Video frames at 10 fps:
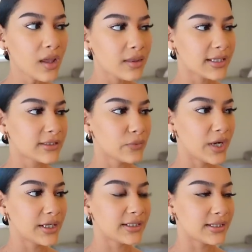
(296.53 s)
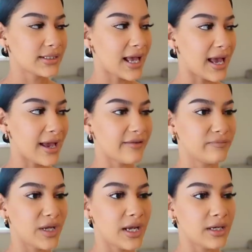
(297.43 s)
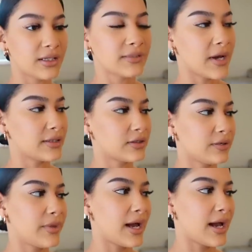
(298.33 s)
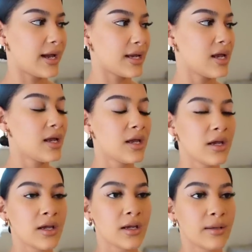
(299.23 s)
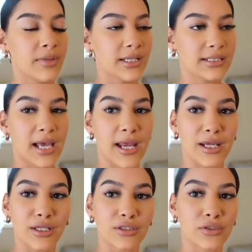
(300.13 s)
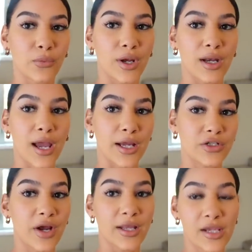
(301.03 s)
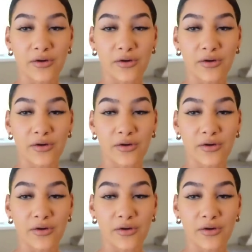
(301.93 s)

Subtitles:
this one, since I've been sponsored by P-Science, when I tried their